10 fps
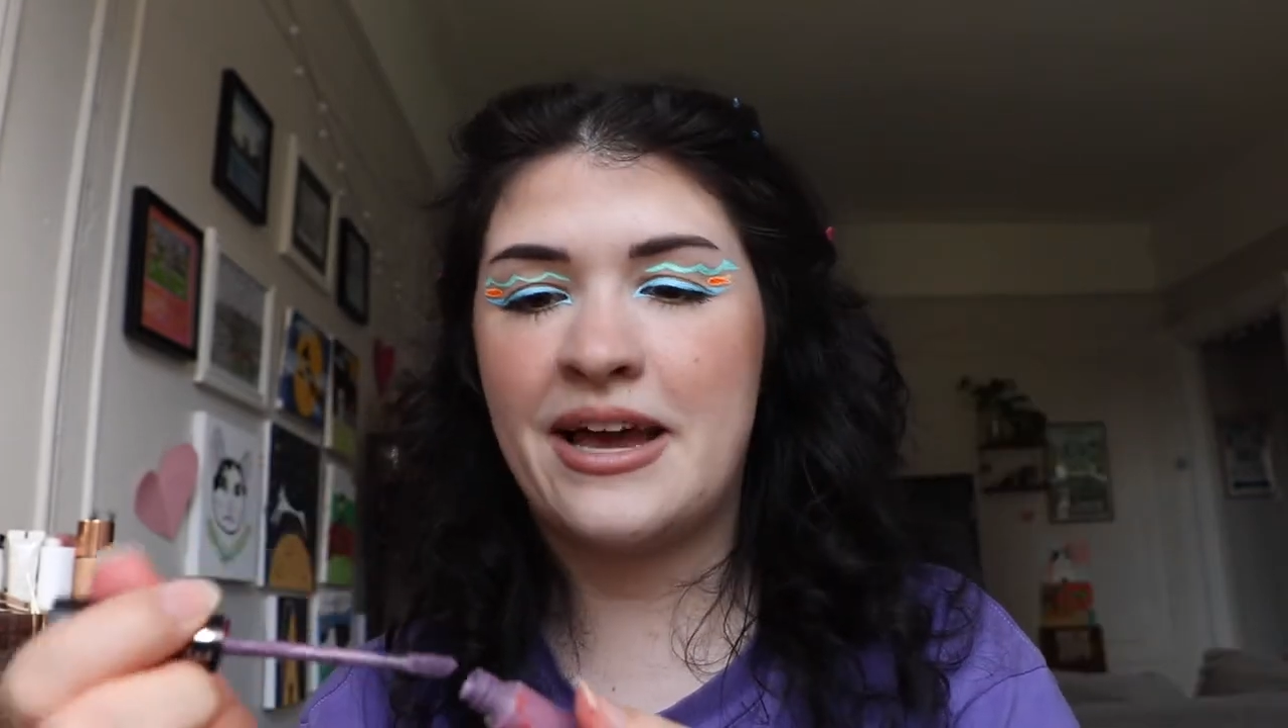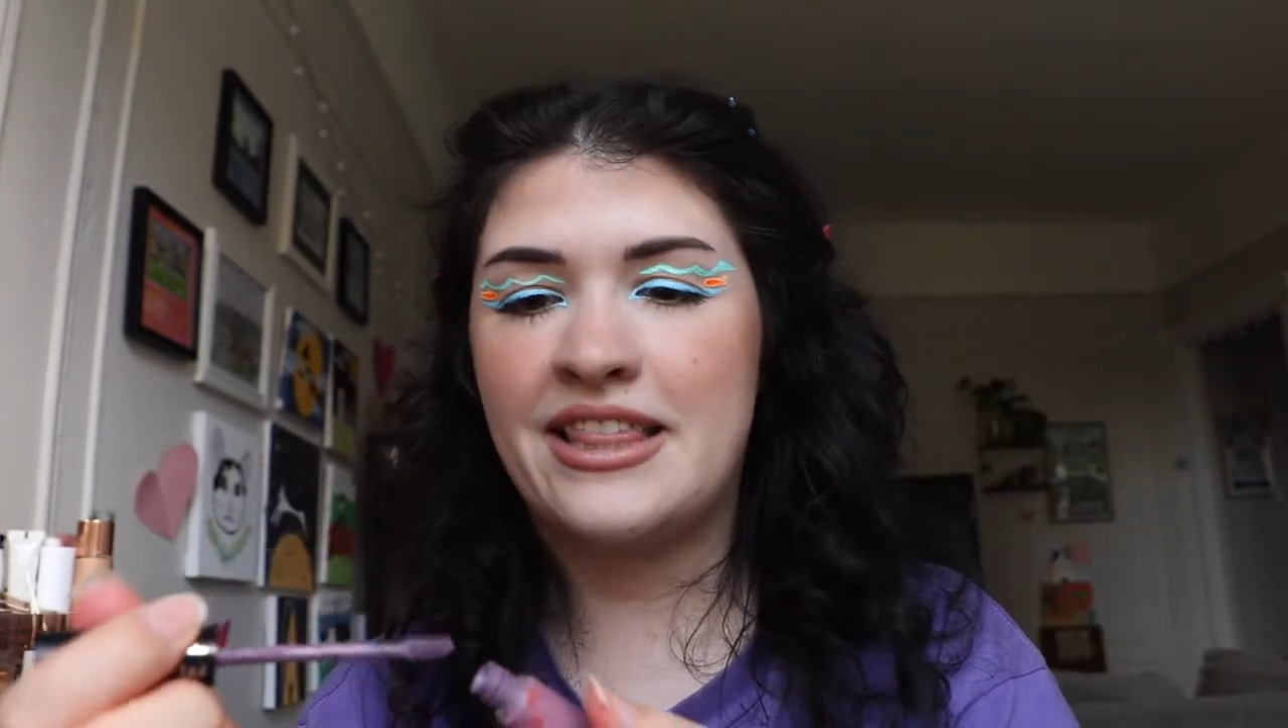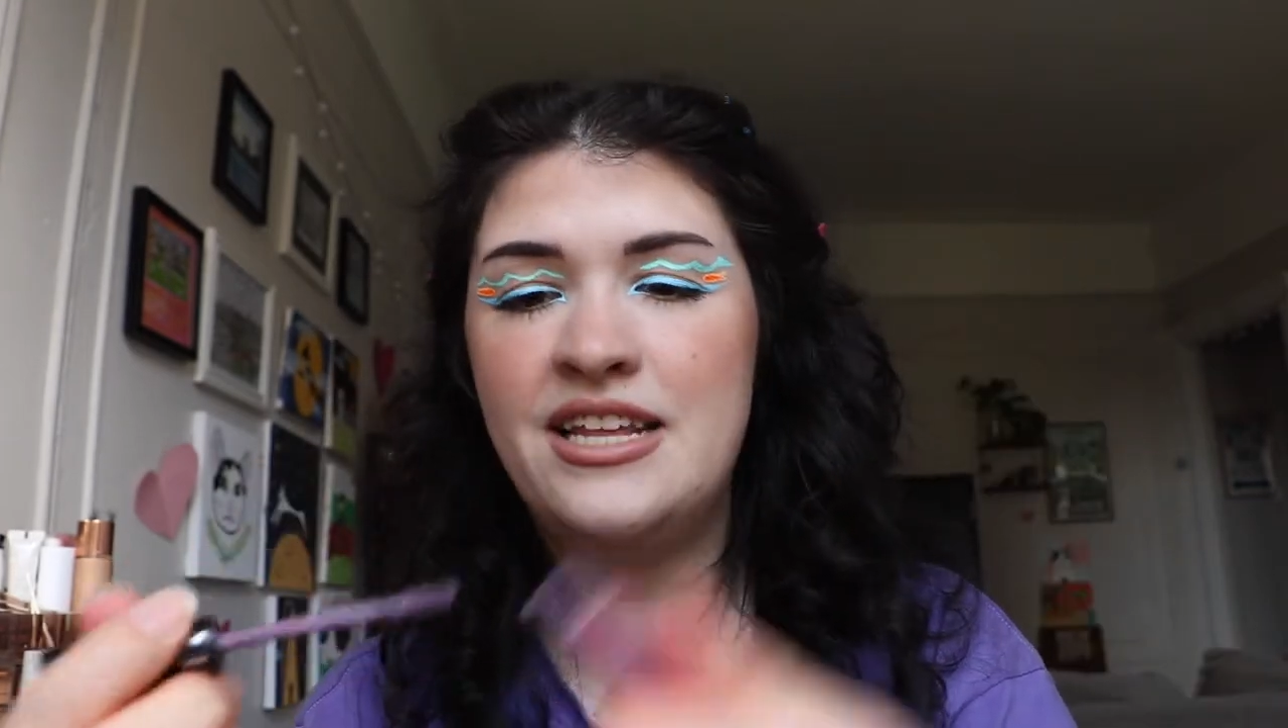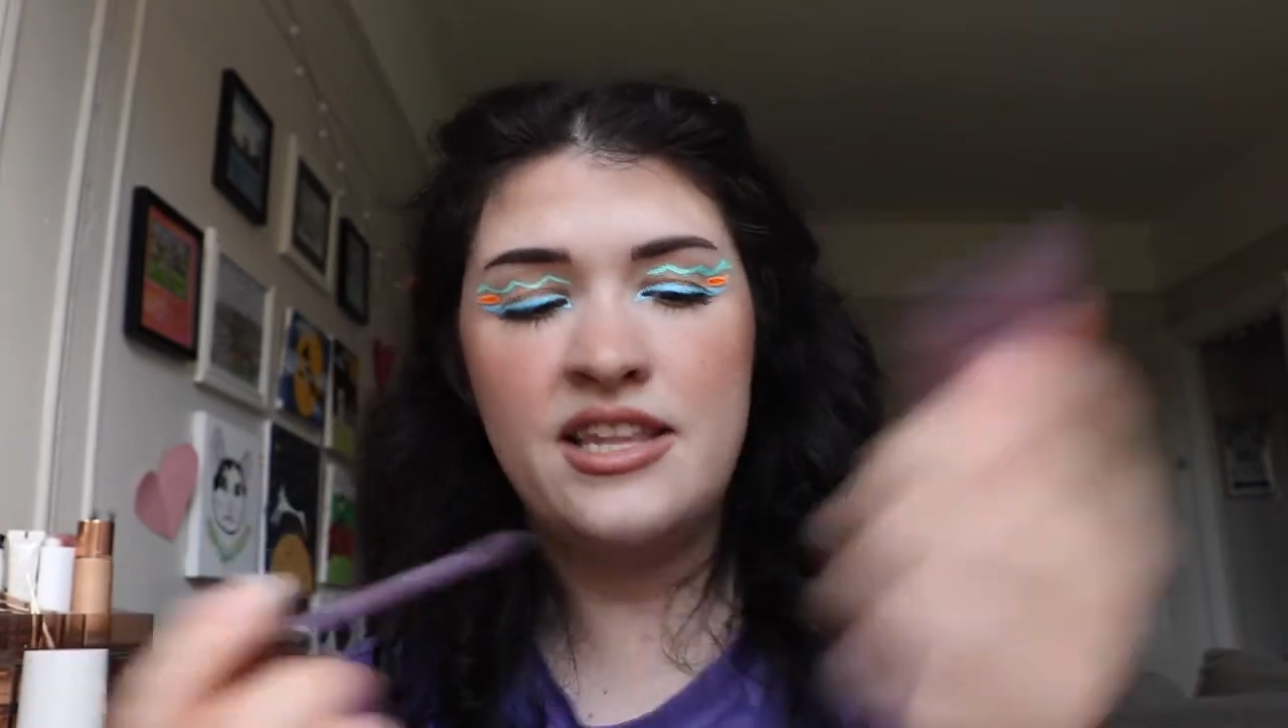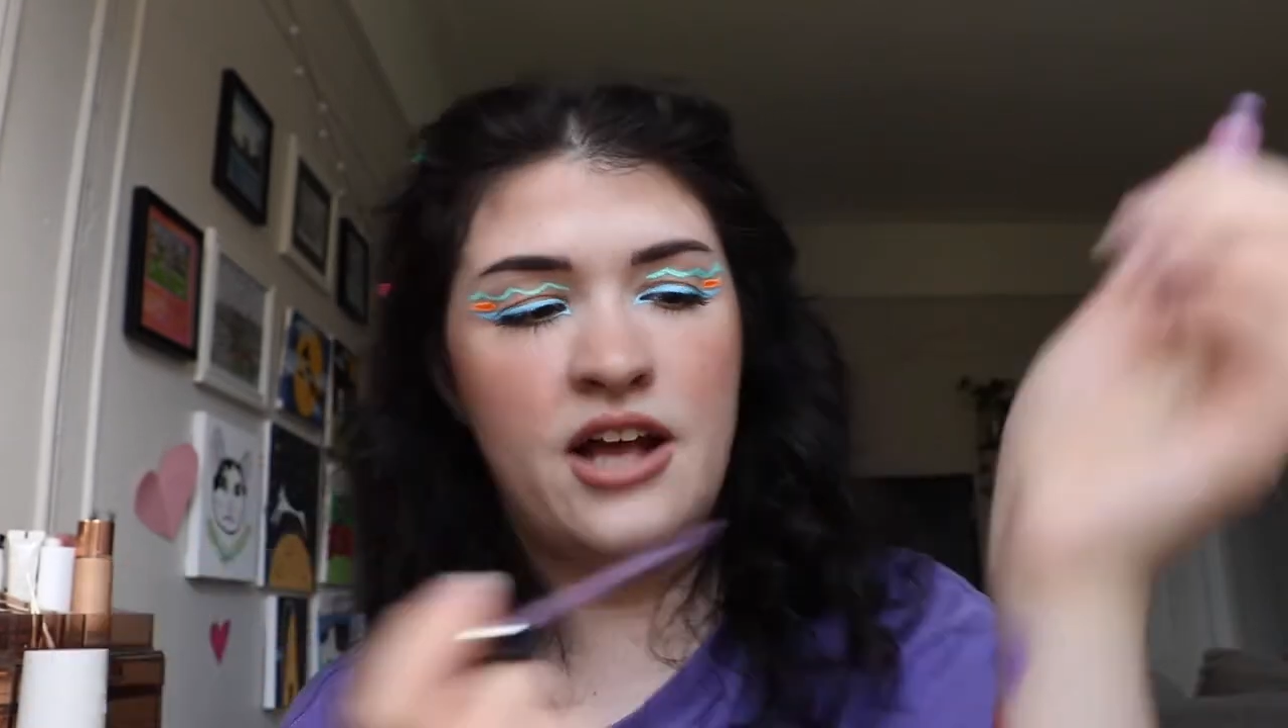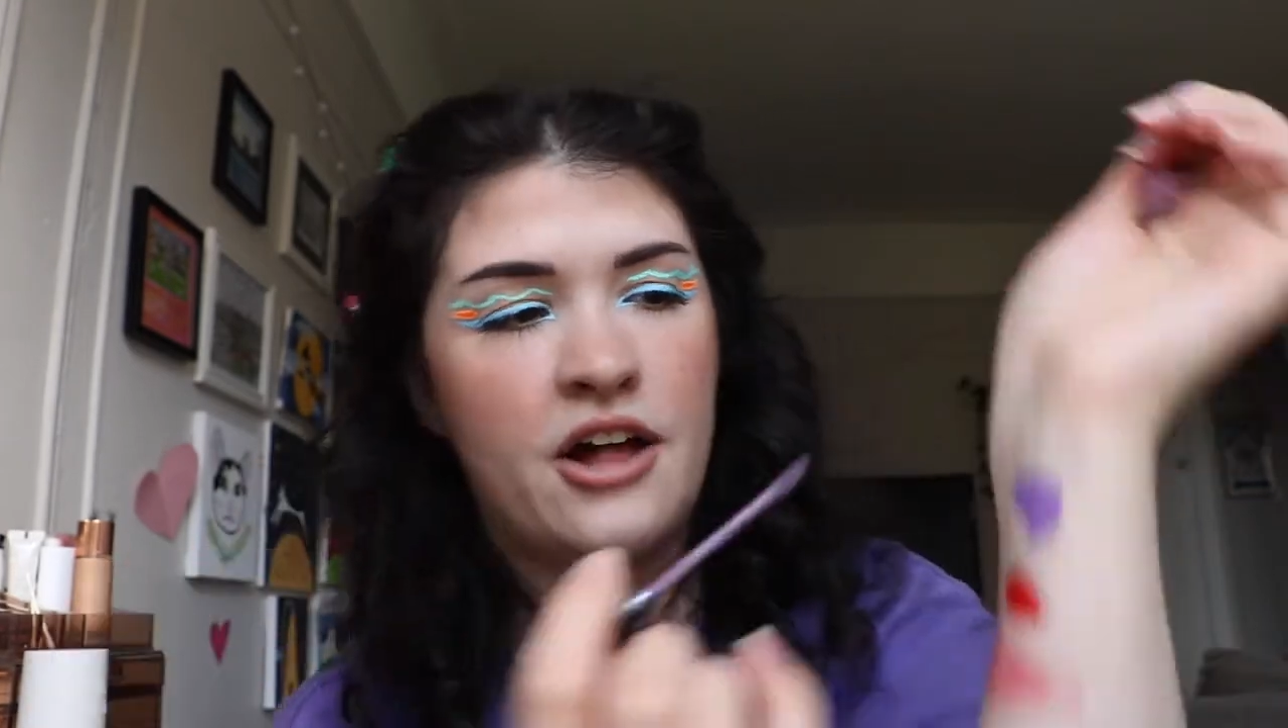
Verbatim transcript: I think the